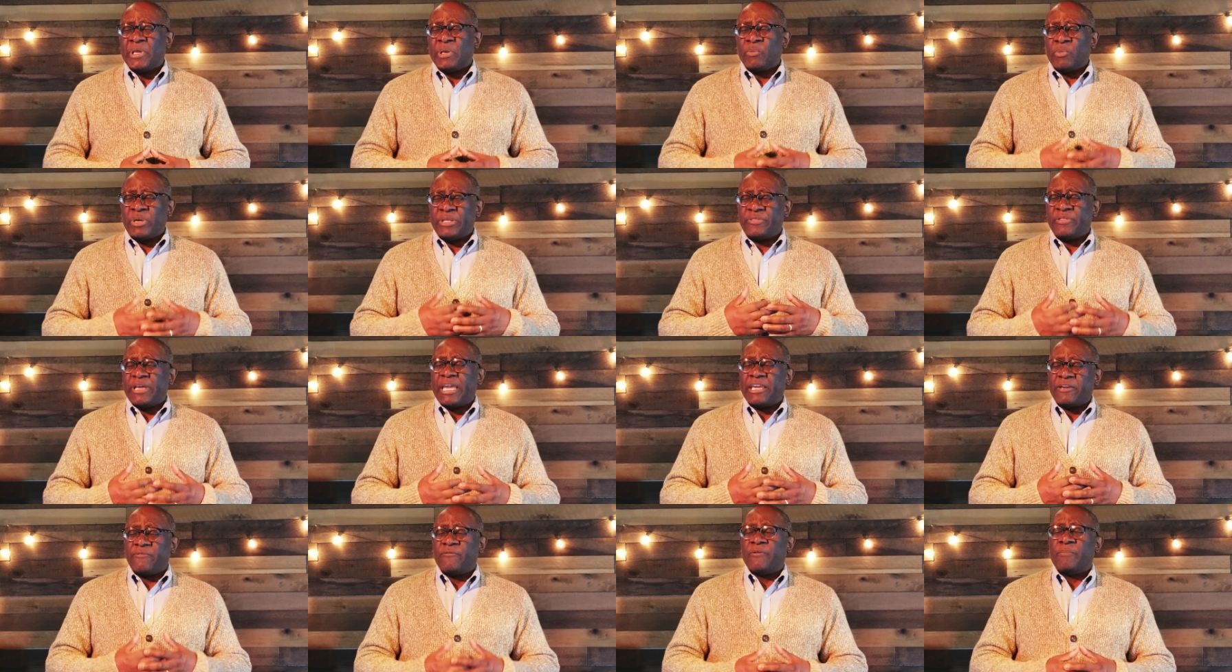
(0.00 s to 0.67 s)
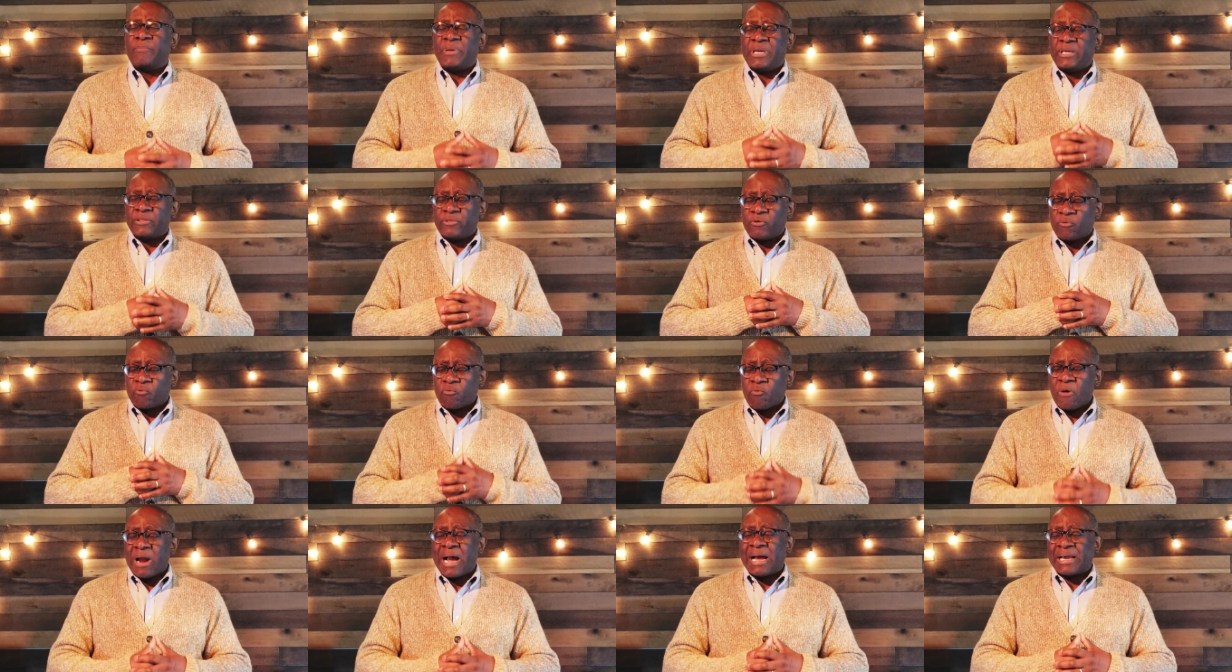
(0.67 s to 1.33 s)
We thank you for being the
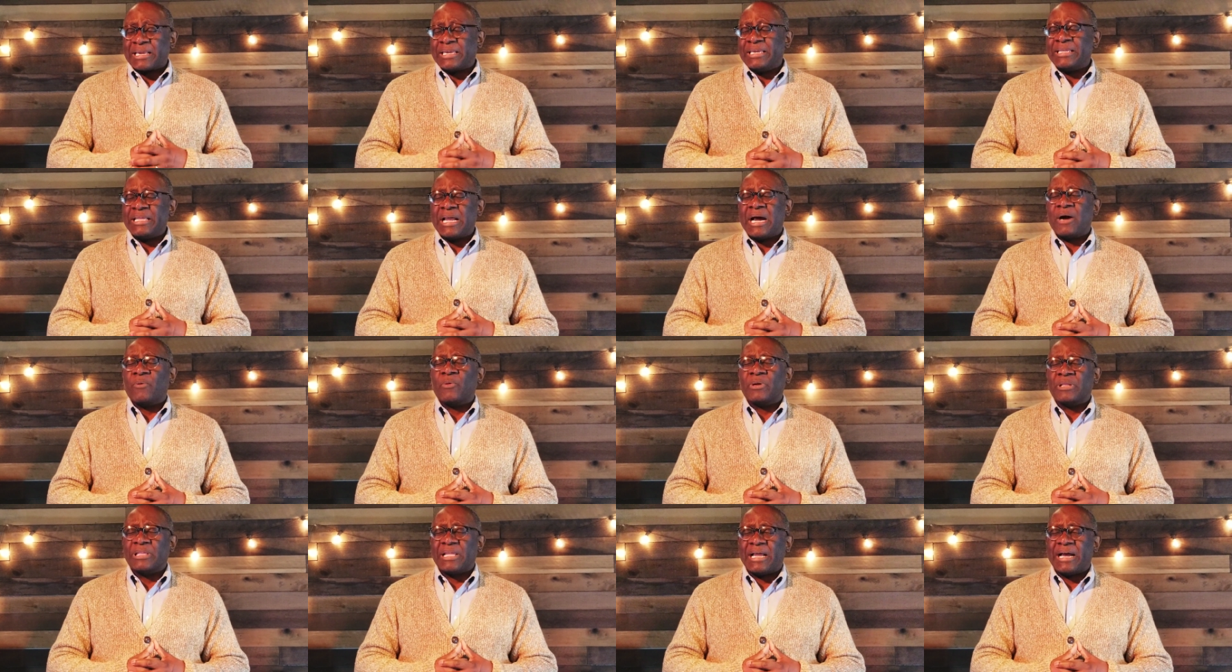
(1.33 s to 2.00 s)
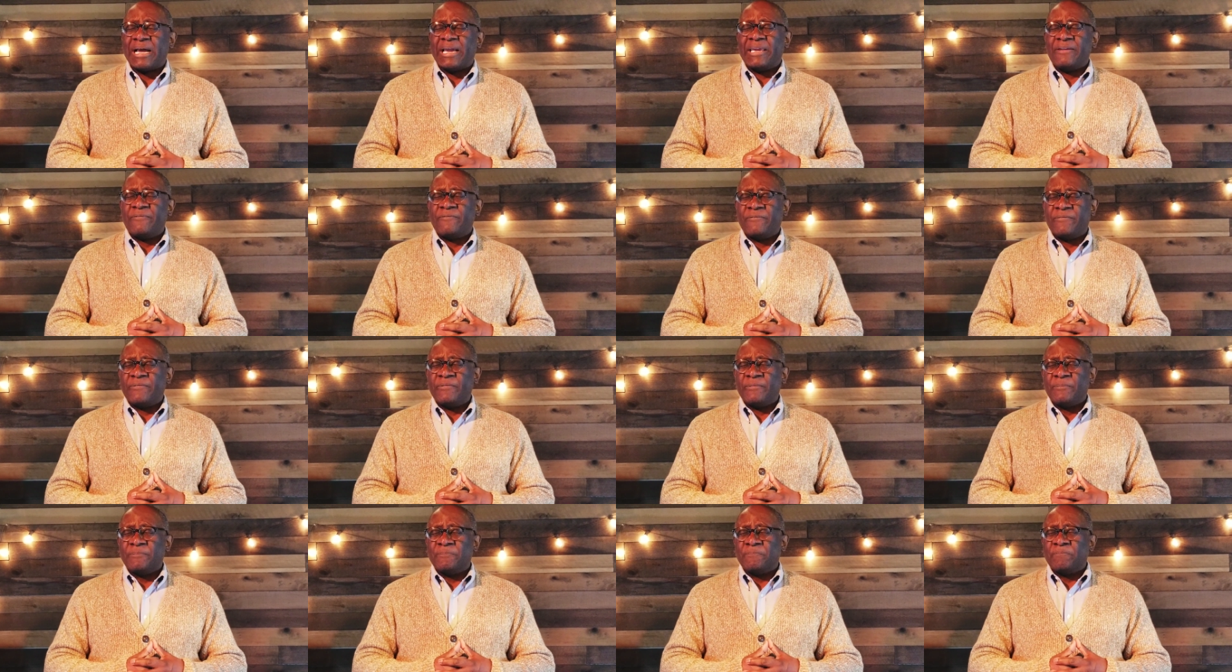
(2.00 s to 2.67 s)
rock in our
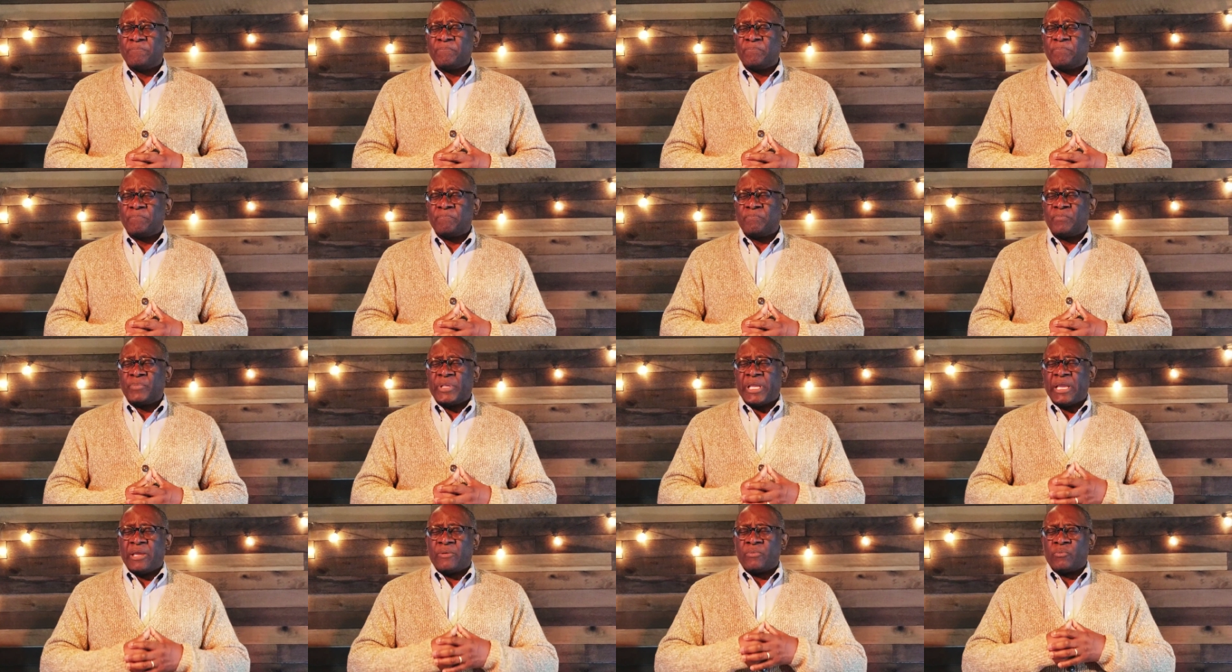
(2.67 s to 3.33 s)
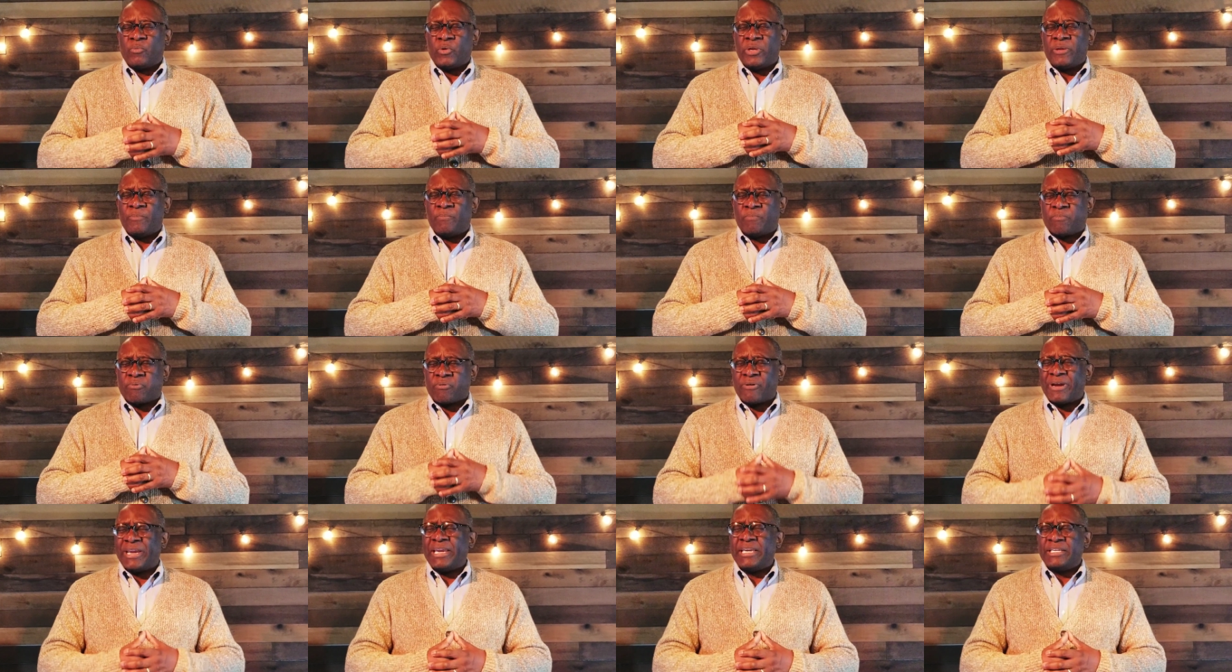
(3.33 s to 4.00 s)
life. And we
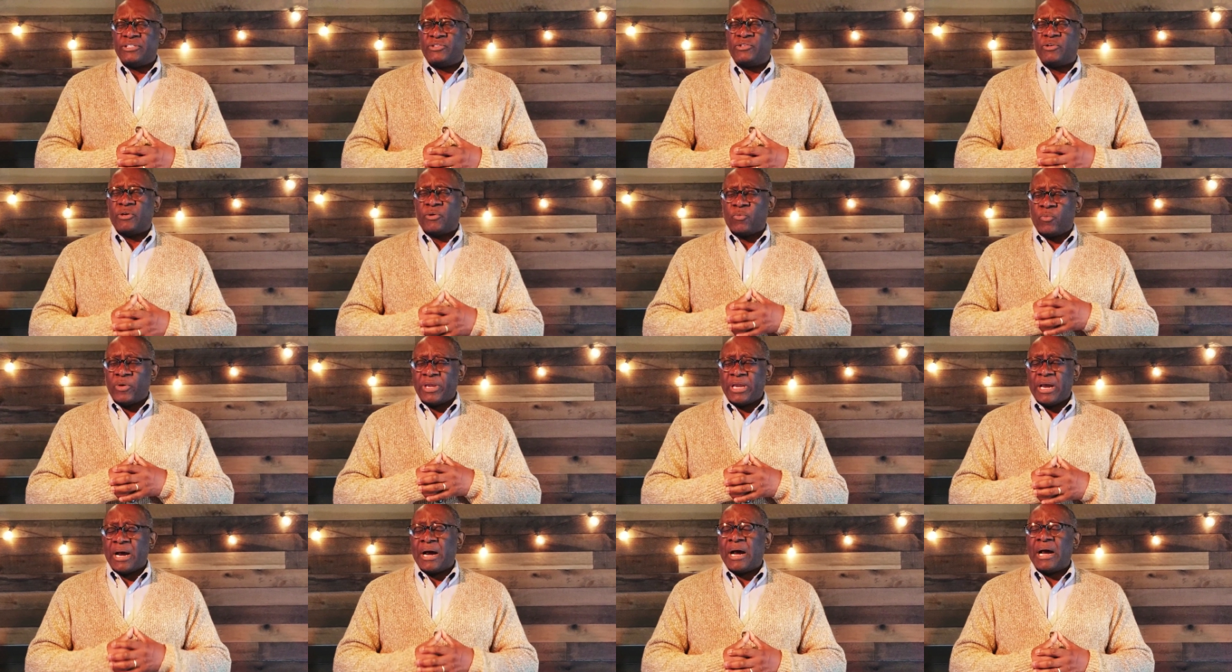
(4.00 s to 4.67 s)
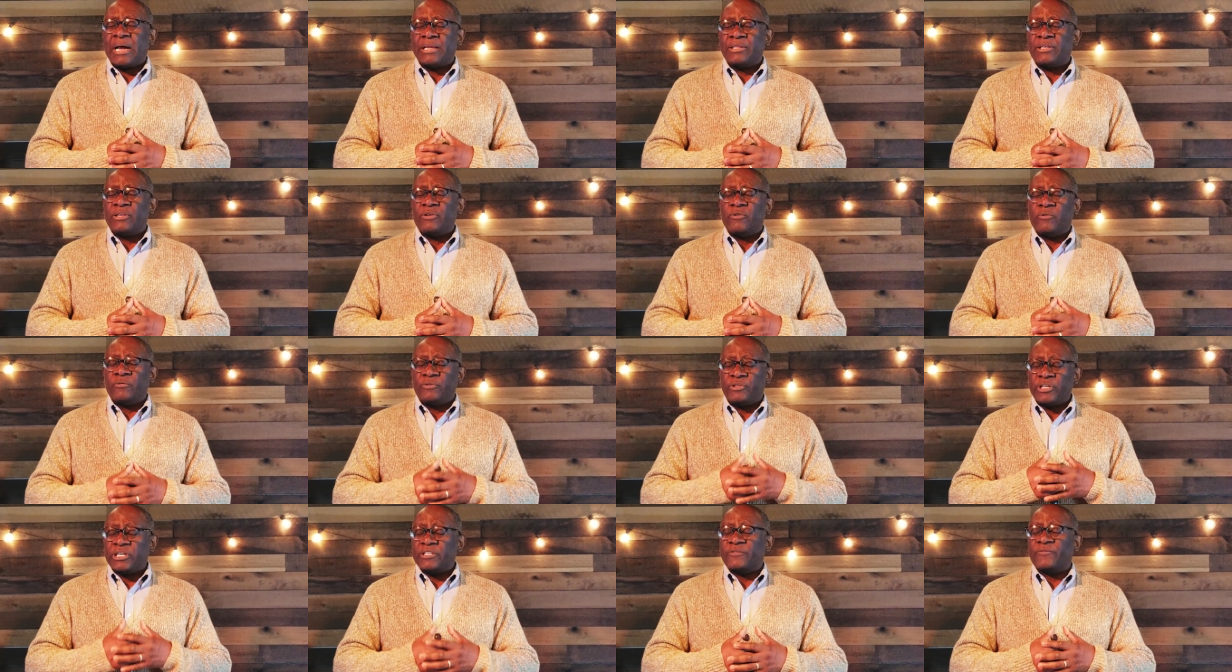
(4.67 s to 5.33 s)
praise you and we honor you
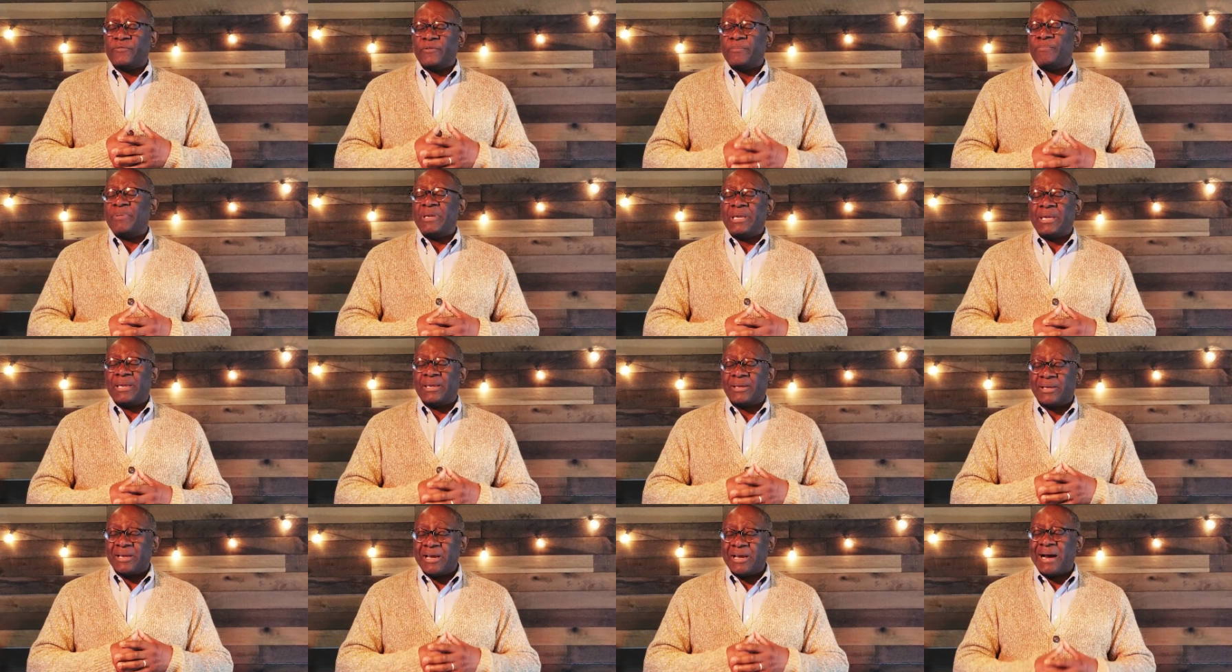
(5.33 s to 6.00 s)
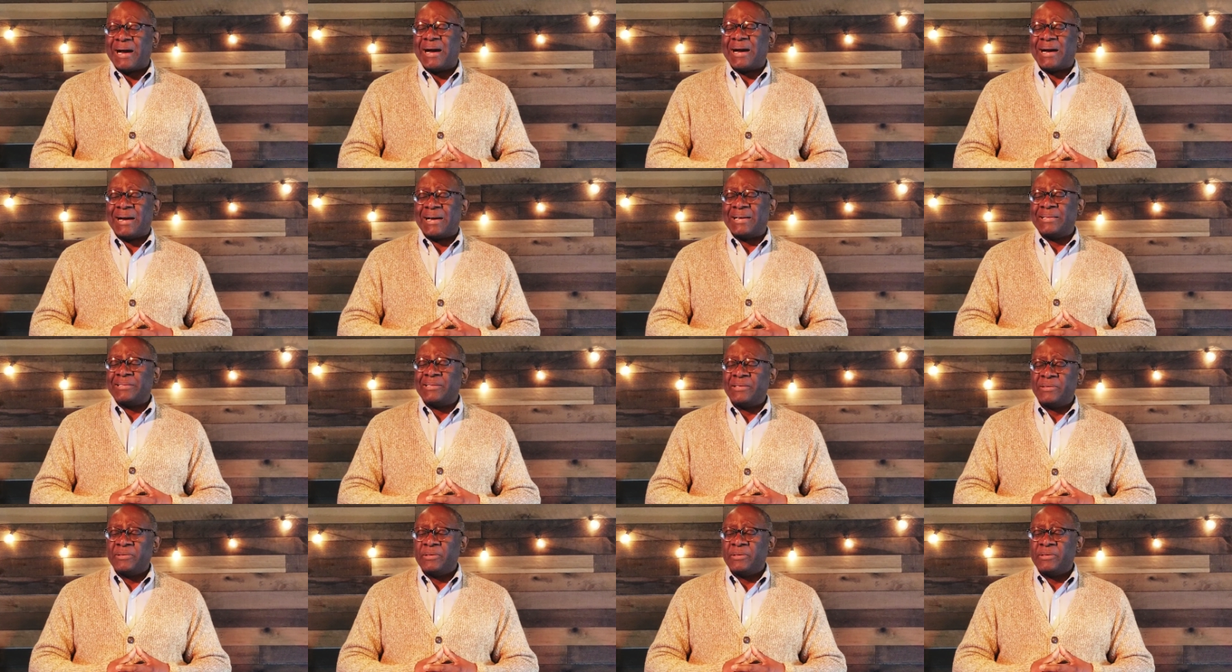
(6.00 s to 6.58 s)
just for being God.